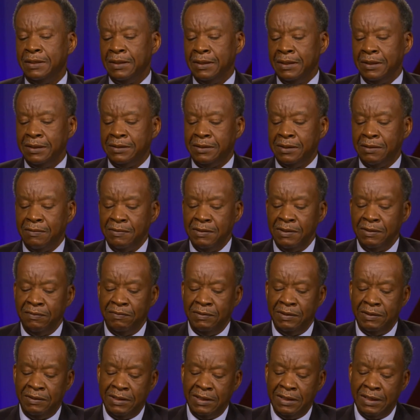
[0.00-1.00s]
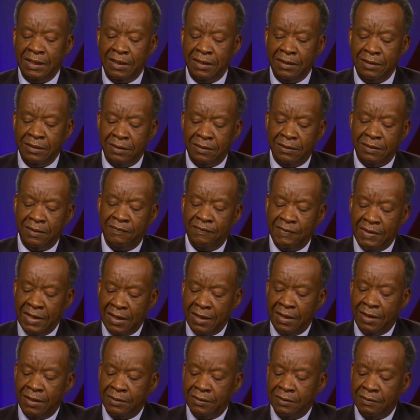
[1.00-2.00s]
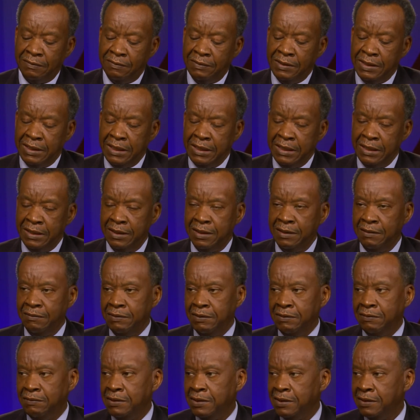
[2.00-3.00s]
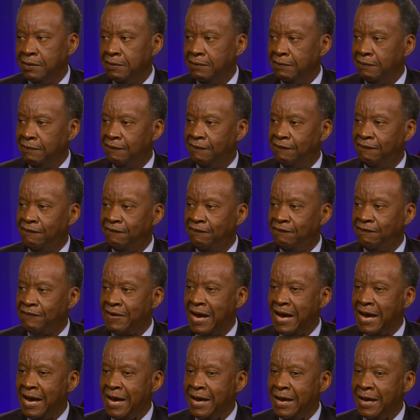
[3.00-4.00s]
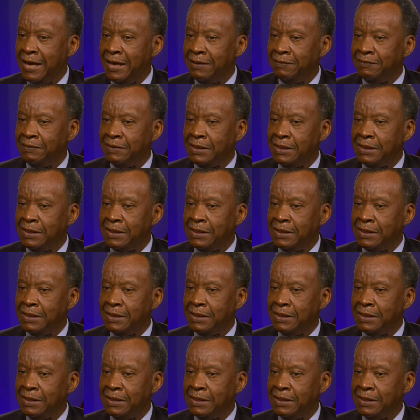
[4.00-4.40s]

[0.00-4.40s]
So we did $135 a week, and we worked 5